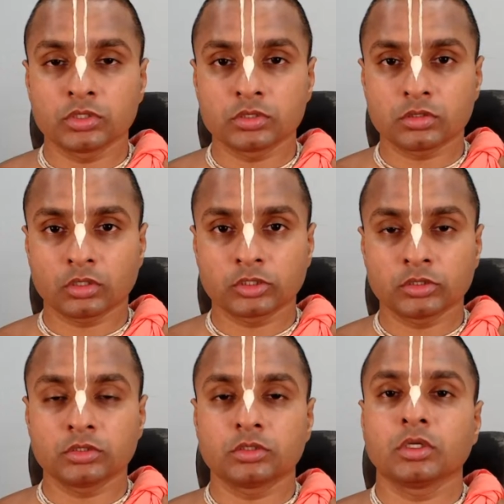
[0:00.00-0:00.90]

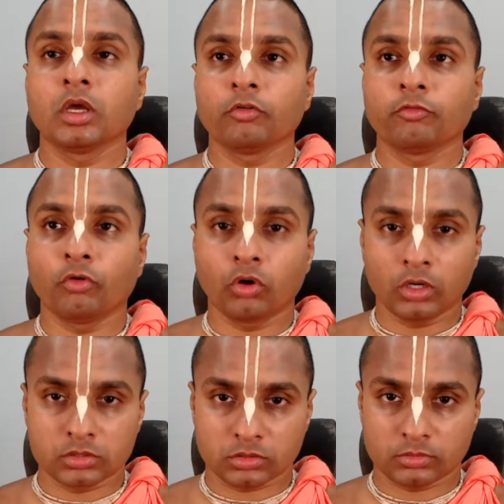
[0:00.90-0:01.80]
instructions for
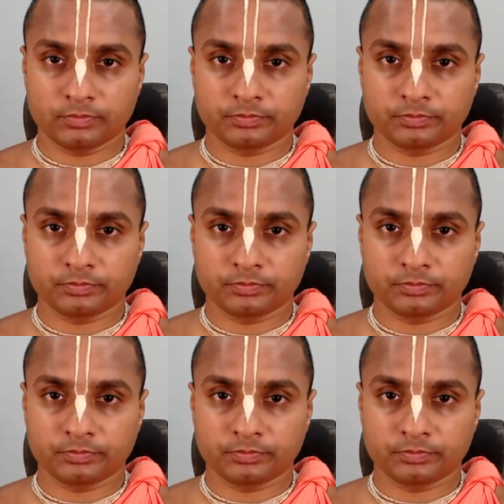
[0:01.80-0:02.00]
us.